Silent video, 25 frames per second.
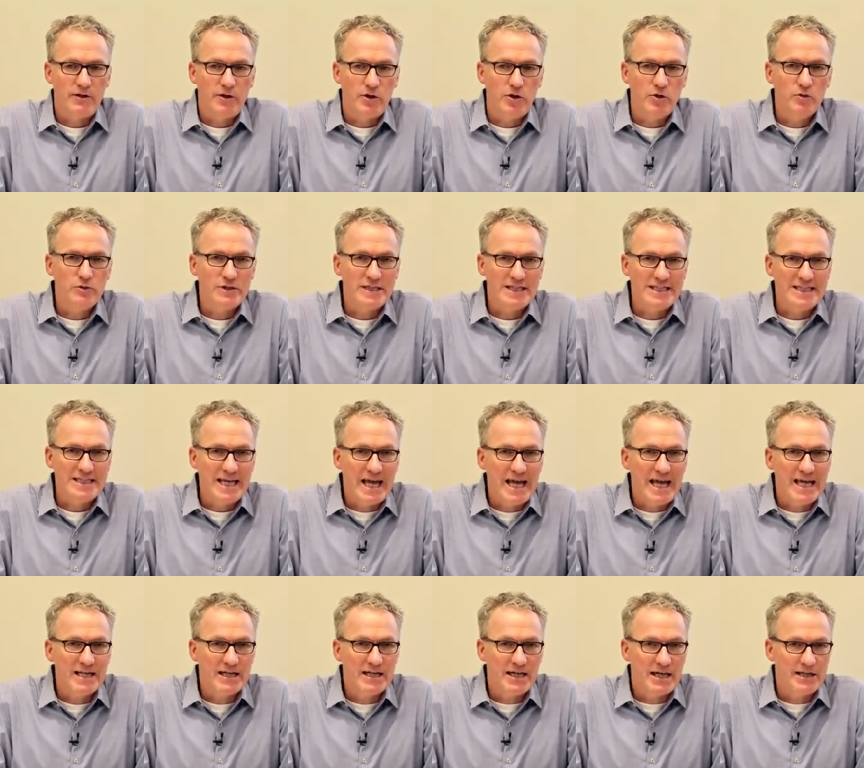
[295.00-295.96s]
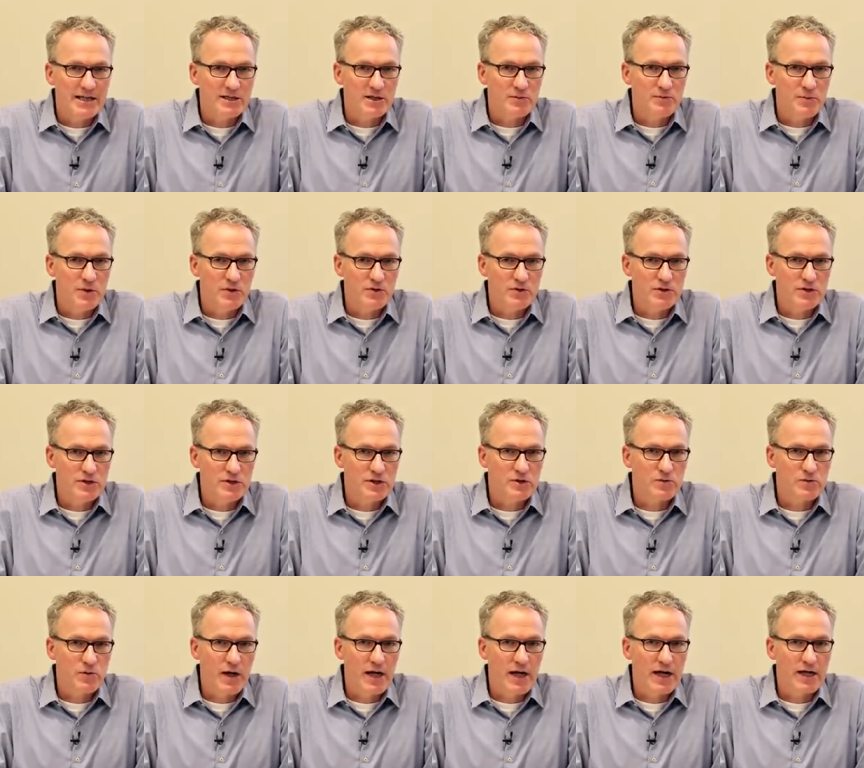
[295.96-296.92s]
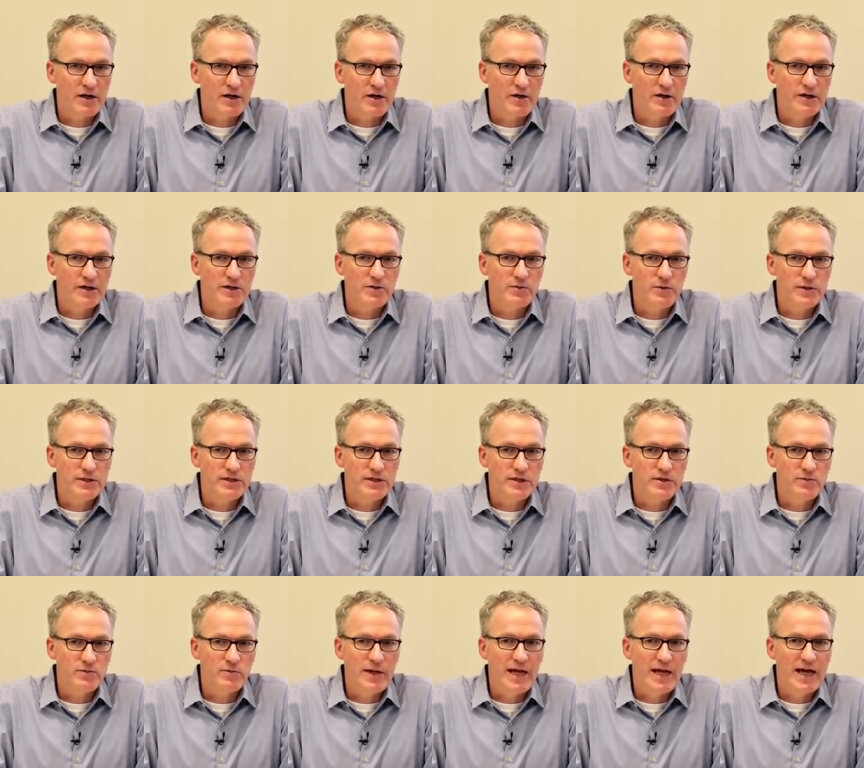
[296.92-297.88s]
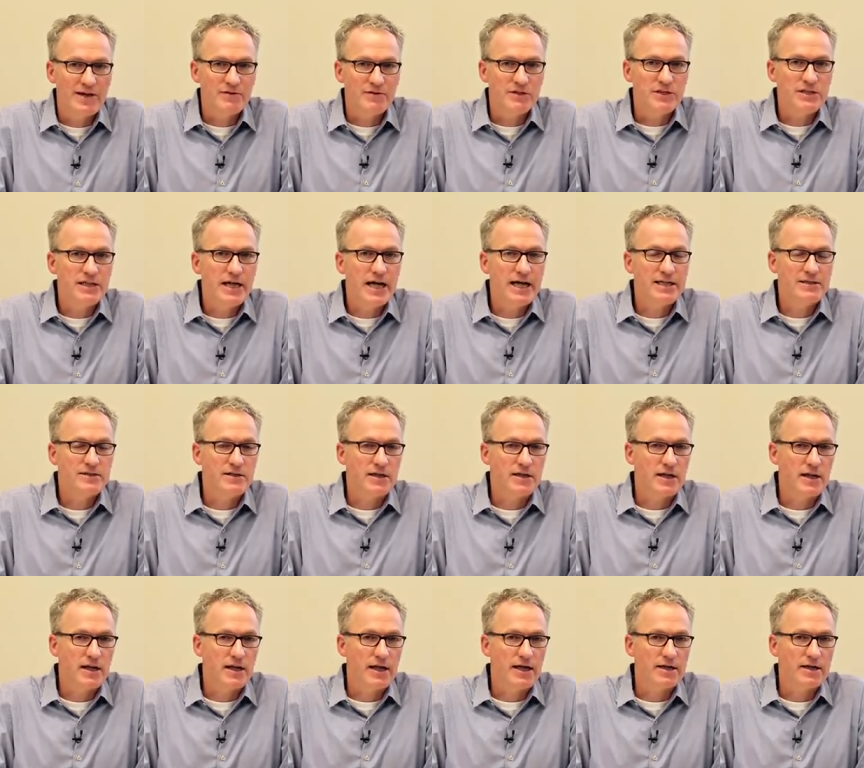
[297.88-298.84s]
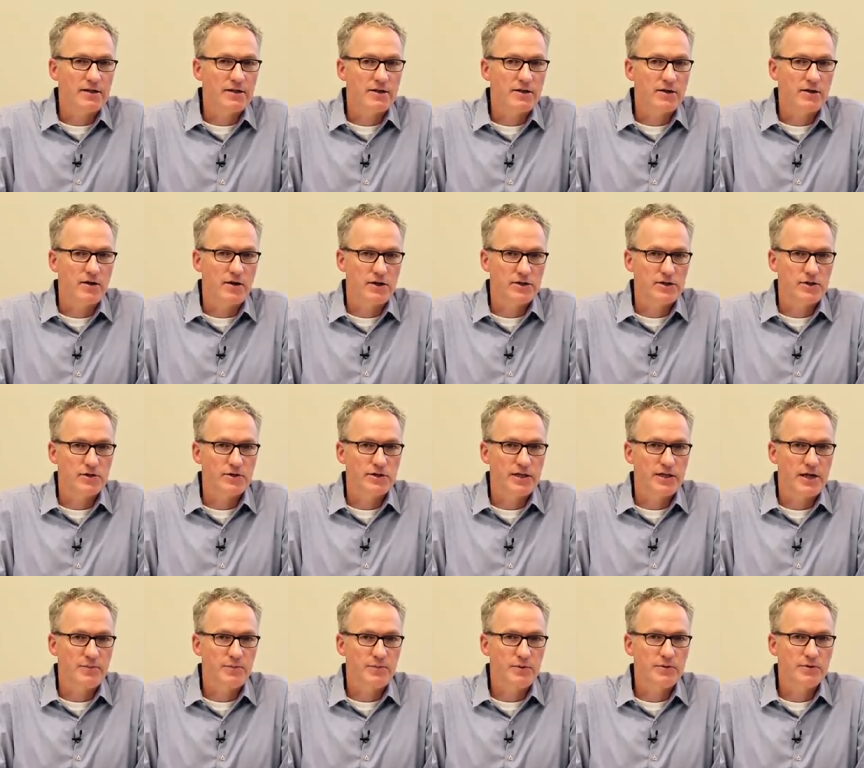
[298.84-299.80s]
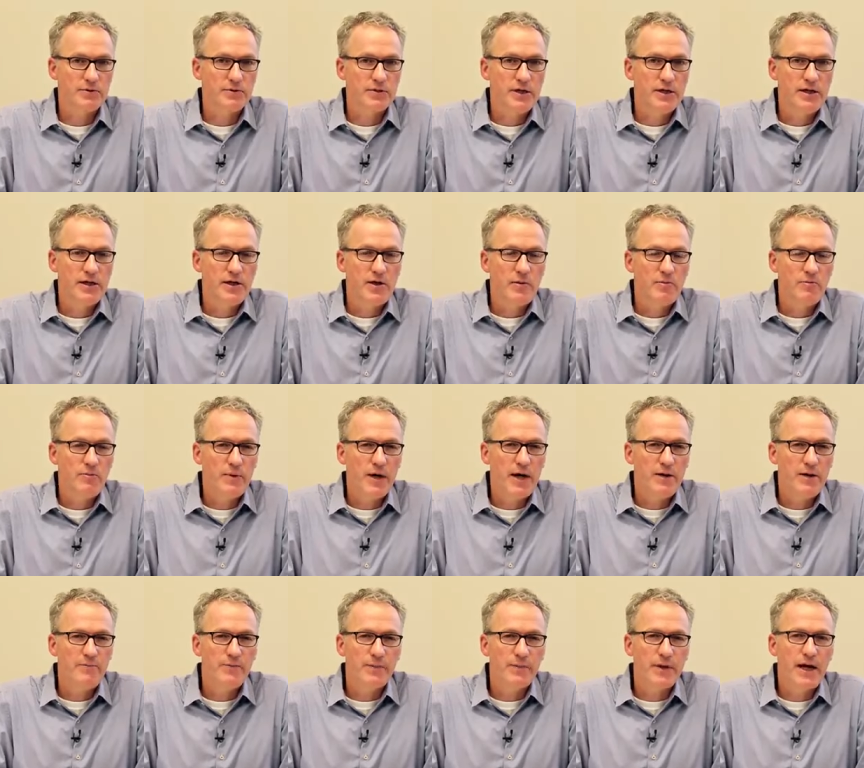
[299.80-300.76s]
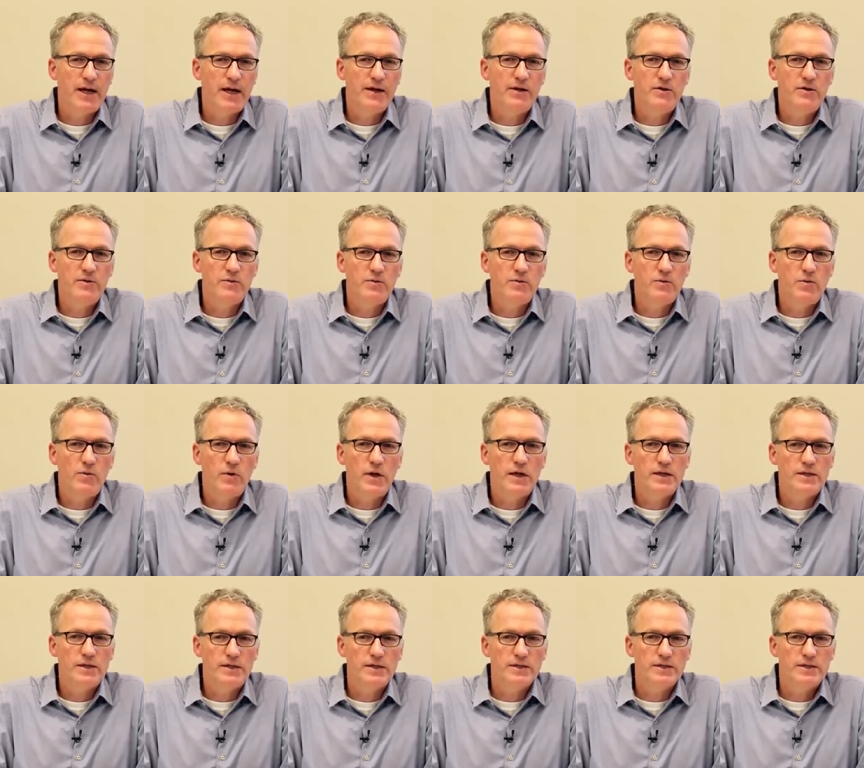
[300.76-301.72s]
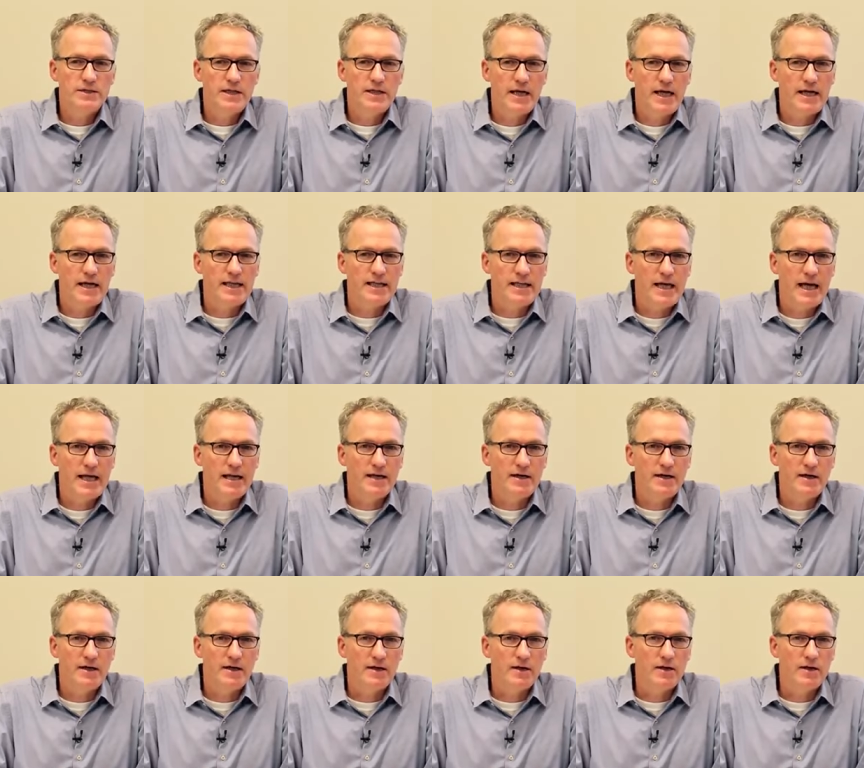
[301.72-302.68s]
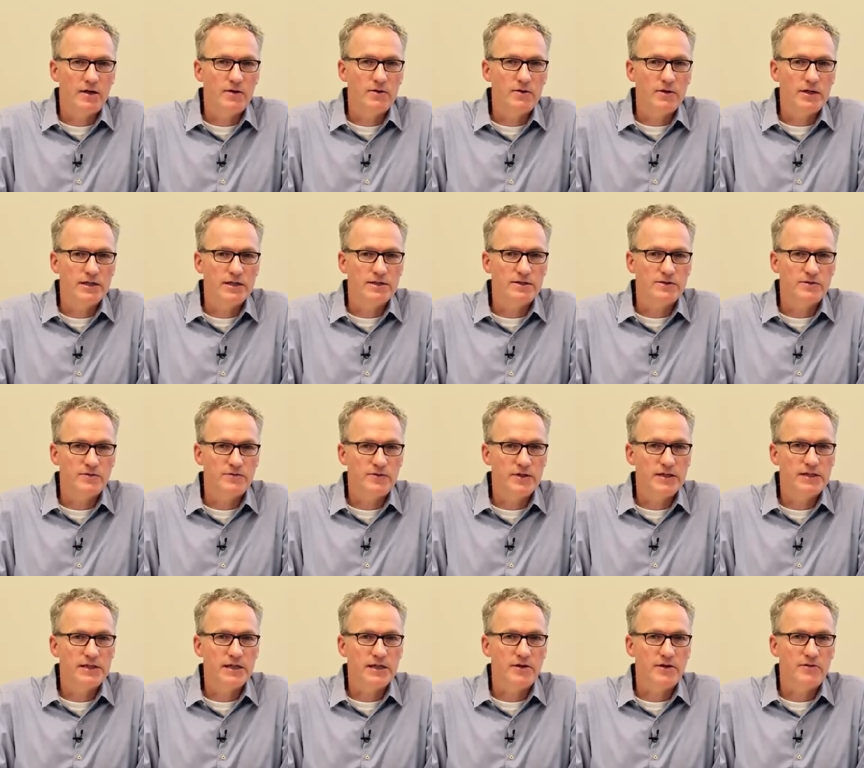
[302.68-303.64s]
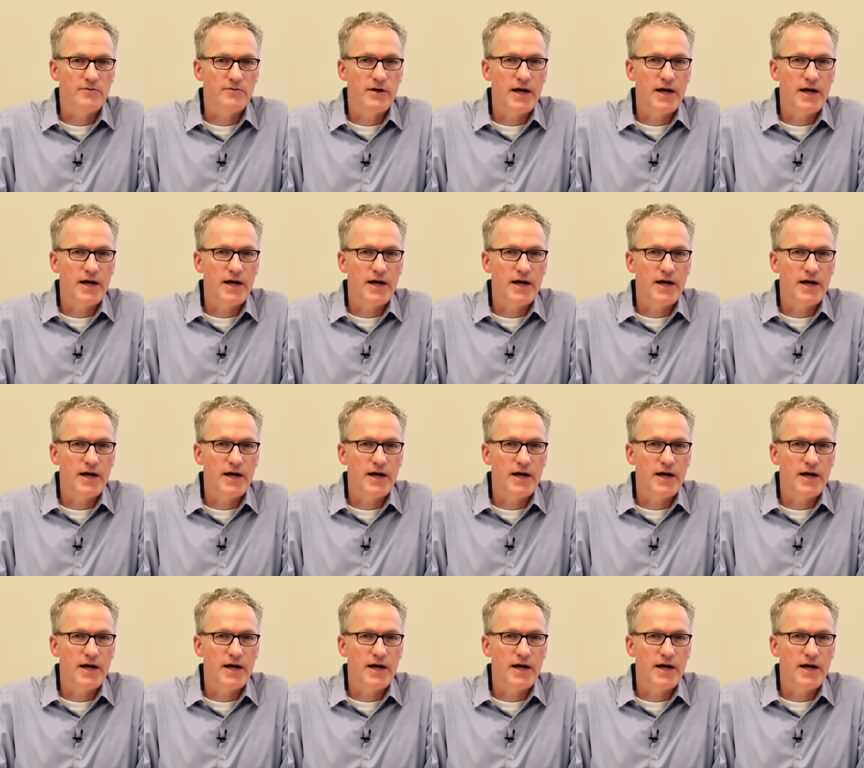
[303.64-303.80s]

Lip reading: using data as opposed to just relying on our intuition. We had the chance to collect larger samples. But I don't want to say data alone is sufficient. In